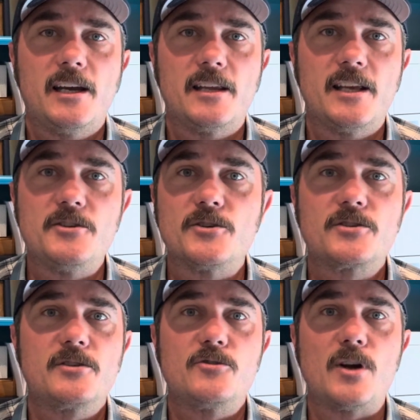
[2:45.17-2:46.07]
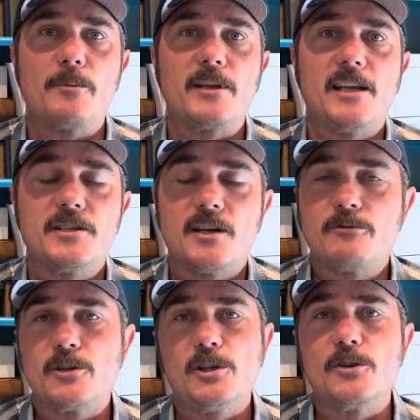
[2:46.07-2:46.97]
They just drop the kids off
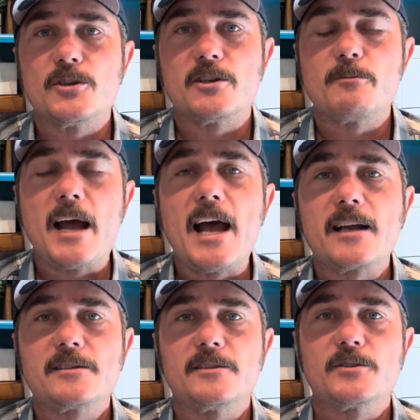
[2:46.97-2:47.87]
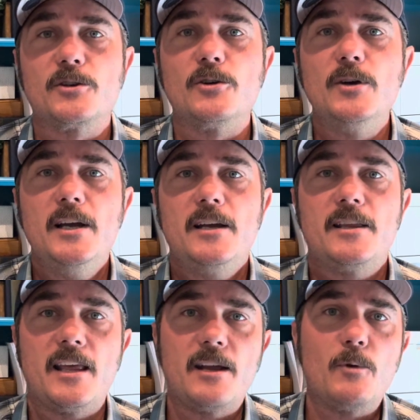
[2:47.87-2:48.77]
with the clothes on their backs. And so
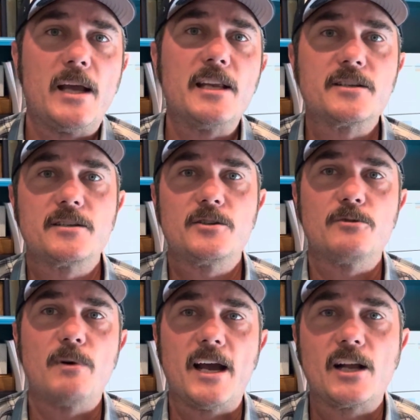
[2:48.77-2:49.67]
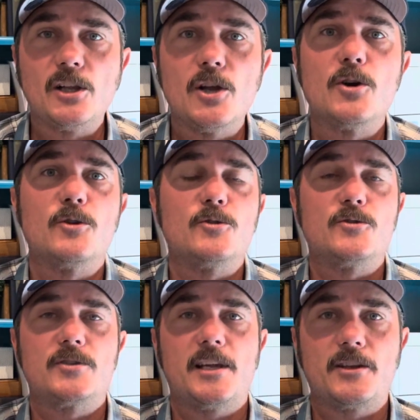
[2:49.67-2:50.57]
they went to buy
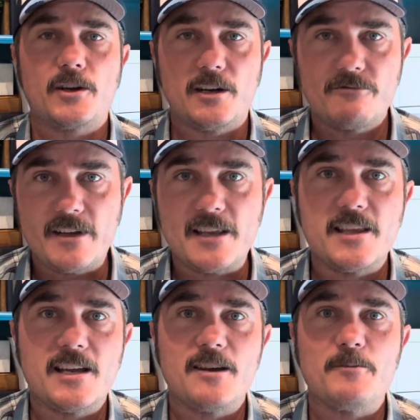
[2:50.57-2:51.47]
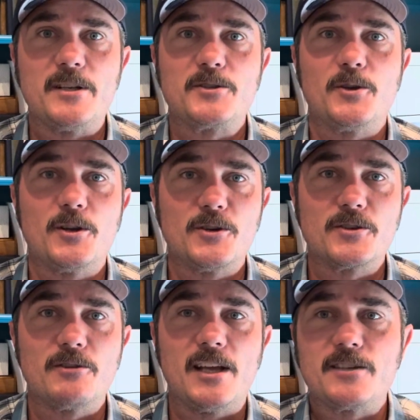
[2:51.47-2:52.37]
clothes and they're gonna feed them. And so
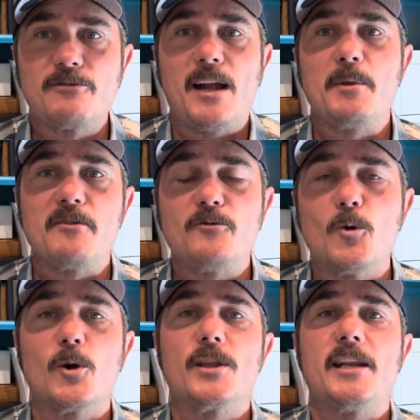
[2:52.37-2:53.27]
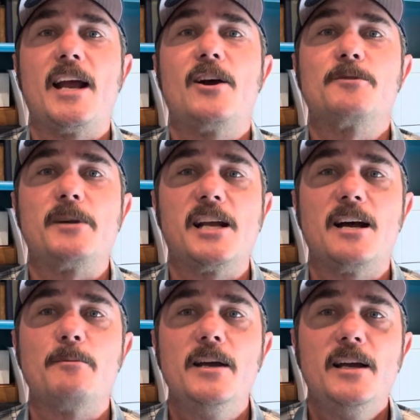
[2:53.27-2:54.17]
it's a family of 4 that now has
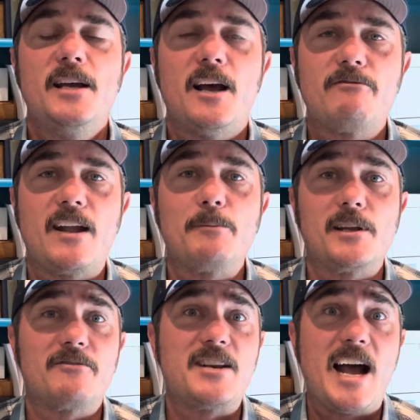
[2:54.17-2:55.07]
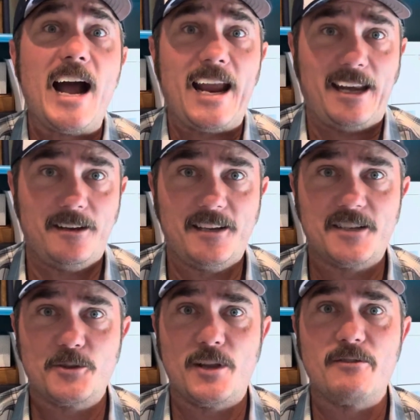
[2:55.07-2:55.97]
become a family of 9. And
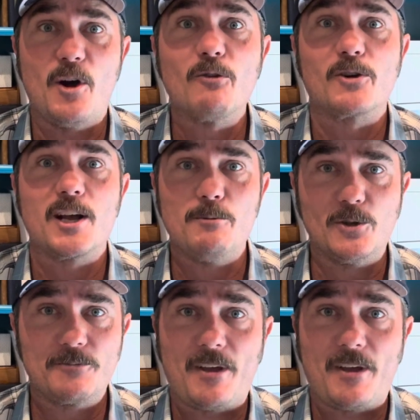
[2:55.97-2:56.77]
so they've over doubled.